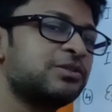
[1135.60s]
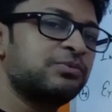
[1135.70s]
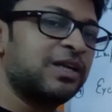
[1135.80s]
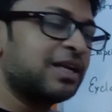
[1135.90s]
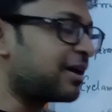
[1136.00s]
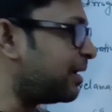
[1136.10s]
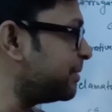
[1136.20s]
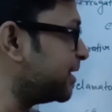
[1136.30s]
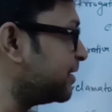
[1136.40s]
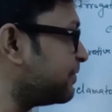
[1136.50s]
will come
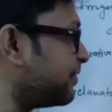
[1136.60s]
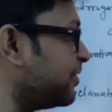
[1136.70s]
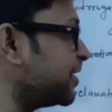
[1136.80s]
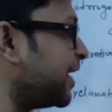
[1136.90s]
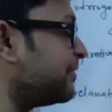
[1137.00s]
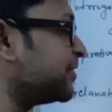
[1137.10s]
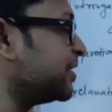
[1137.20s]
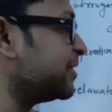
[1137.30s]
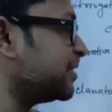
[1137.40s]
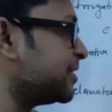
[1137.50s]
in the front, after
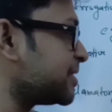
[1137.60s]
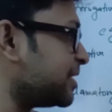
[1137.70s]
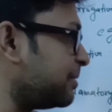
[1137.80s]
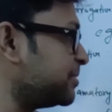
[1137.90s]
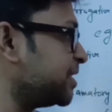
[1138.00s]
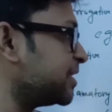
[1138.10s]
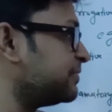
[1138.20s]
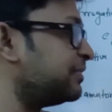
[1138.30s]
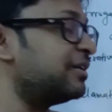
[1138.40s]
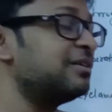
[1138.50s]
that the subject,
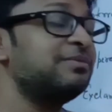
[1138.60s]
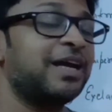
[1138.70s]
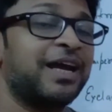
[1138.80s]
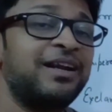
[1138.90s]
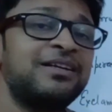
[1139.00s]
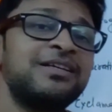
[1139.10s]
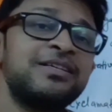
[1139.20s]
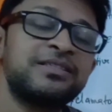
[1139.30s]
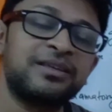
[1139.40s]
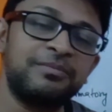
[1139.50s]
verb, and
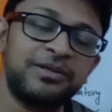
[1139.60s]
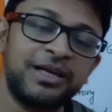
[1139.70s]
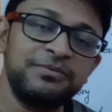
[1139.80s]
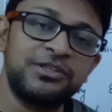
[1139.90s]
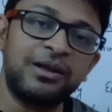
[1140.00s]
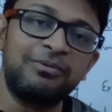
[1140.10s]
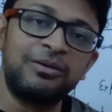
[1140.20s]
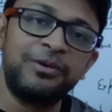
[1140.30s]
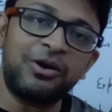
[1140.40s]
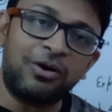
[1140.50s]
sometimes there will
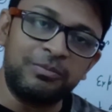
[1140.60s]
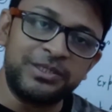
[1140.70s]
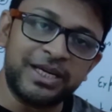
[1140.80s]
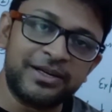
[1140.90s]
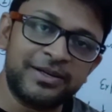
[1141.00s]
be object.